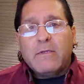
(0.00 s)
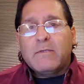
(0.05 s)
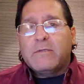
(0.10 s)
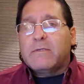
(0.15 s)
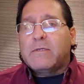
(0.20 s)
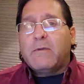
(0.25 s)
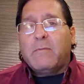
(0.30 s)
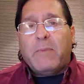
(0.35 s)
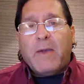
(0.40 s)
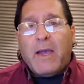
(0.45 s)
This
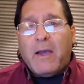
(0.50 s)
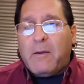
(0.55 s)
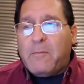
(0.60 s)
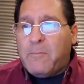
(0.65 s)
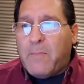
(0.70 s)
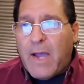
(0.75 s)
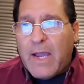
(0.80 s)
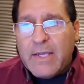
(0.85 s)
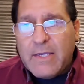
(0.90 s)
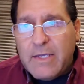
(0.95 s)
is about
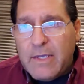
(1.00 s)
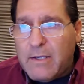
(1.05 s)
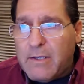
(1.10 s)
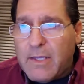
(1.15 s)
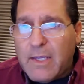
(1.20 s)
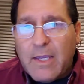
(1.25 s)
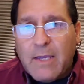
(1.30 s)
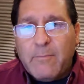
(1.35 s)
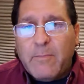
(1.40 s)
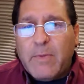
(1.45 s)
my
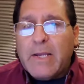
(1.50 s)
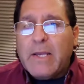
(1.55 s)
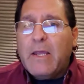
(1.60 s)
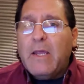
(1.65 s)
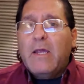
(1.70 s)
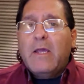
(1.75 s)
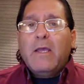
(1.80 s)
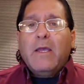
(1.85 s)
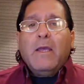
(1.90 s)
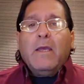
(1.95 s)
healing, but
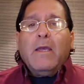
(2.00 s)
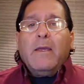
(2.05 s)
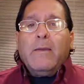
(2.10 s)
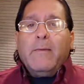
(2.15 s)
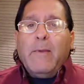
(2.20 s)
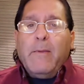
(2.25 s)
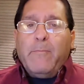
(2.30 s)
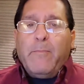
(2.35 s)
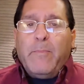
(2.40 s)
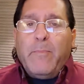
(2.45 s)

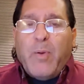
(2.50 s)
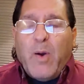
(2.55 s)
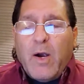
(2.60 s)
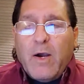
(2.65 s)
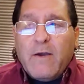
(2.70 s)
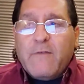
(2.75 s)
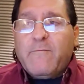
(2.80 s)
part